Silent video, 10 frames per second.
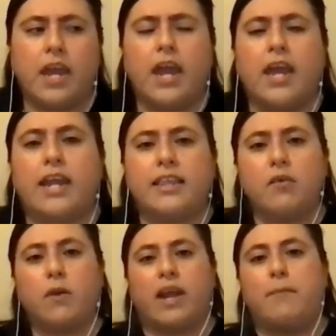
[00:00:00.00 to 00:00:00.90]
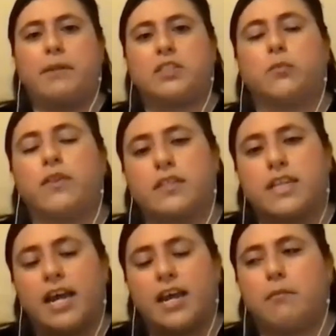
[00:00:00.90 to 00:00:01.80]
And I think what happens with
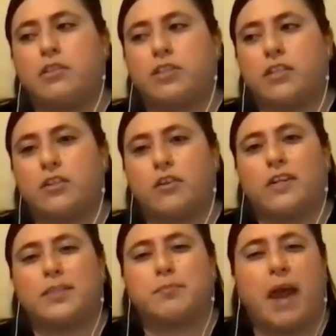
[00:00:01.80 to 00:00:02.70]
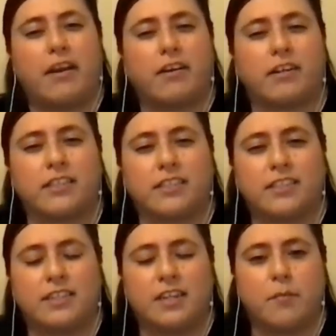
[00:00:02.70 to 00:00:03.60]
time, you start to notice patterns
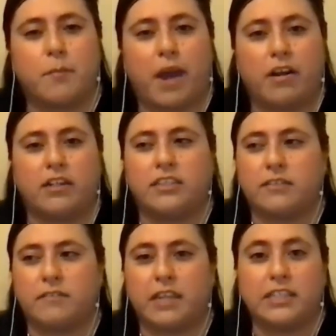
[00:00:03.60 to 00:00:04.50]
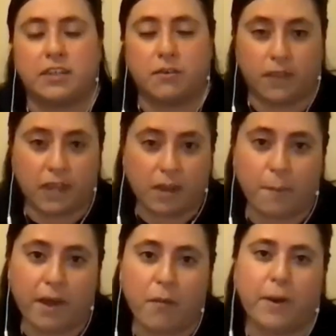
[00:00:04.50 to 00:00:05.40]
of things that you think
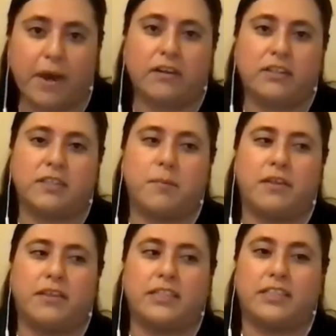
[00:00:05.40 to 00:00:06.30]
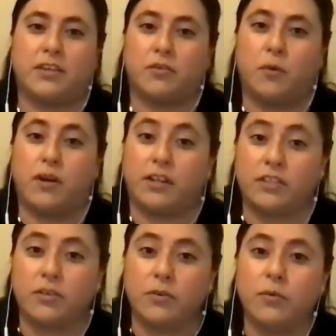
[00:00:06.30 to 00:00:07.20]
about, patterns about things that you want to
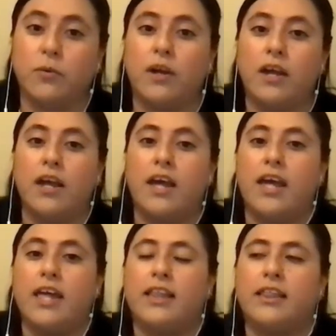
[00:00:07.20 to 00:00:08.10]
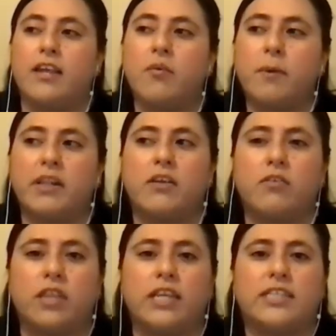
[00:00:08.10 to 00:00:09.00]
do. Little by
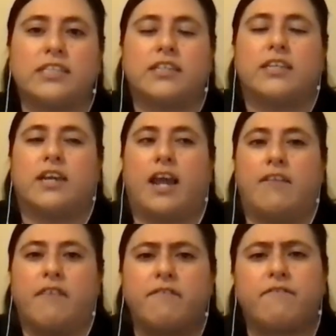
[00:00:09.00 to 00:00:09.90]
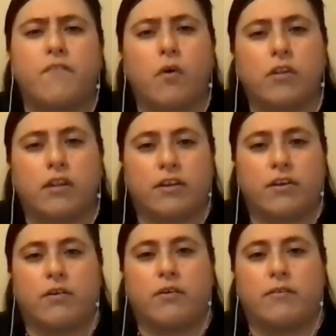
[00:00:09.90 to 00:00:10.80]
little, things kind of unfold on
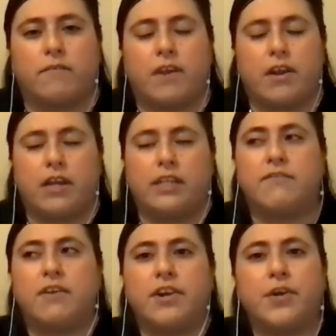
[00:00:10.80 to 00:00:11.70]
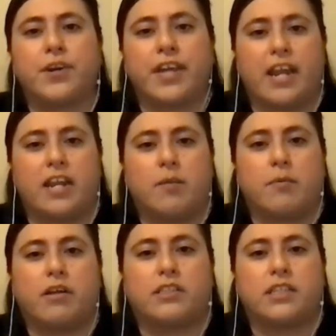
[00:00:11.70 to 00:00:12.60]
their own. It's a very organic
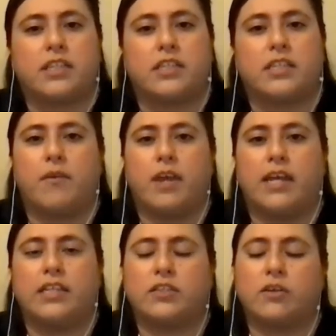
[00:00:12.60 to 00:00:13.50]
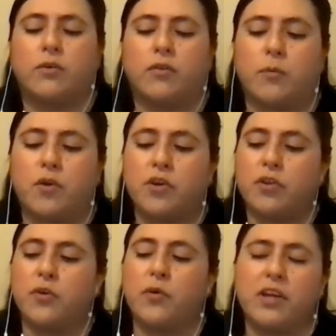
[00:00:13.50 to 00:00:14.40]
process. And so the more you
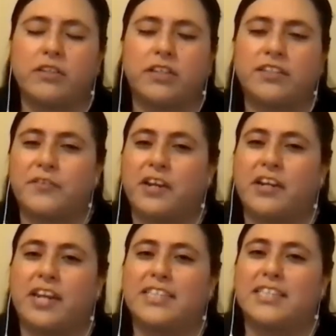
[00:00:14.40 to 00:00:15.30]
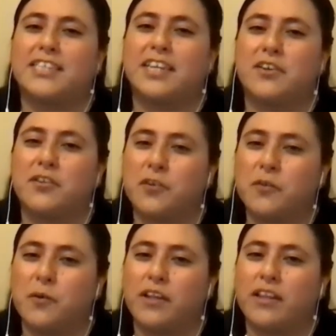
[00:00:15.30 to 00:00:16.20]
do it, you start to recognize things that you
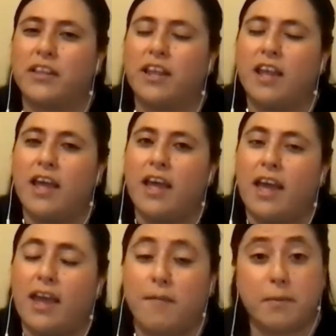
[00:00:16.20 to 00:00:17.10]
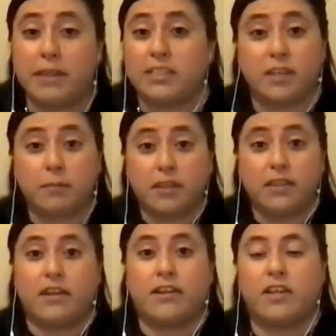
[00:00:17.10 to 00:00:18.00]
do, and maybe there's something
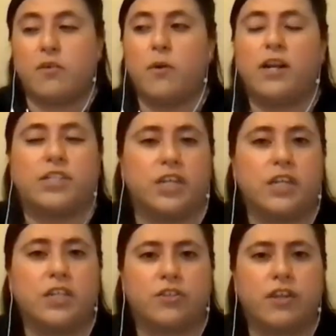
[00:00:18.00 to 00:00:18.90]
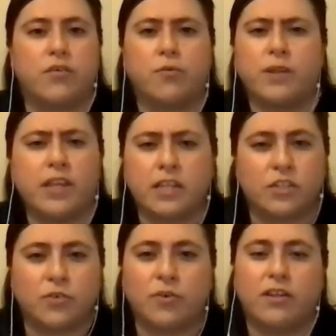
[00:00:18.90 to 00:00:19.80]
there that you want to change or that you really
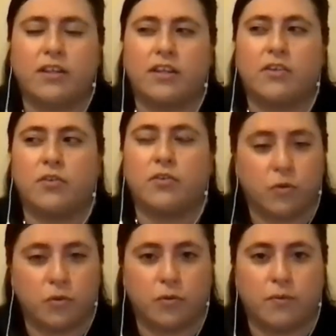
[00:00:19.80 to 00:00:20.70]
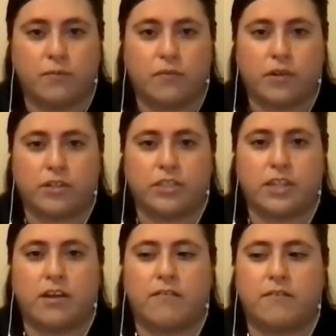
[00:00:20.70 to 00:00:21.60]
enjoy that you do for
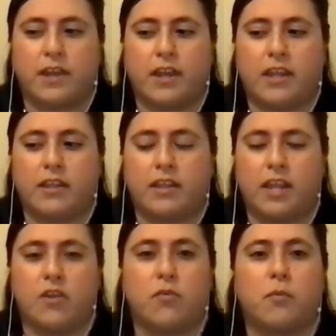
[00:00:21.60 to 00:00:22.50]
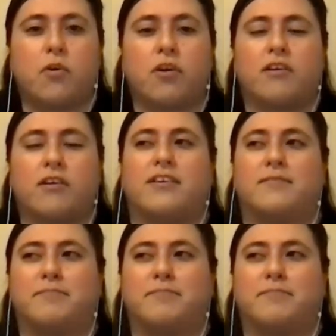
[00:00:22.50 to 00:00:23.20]
yourself, and you're more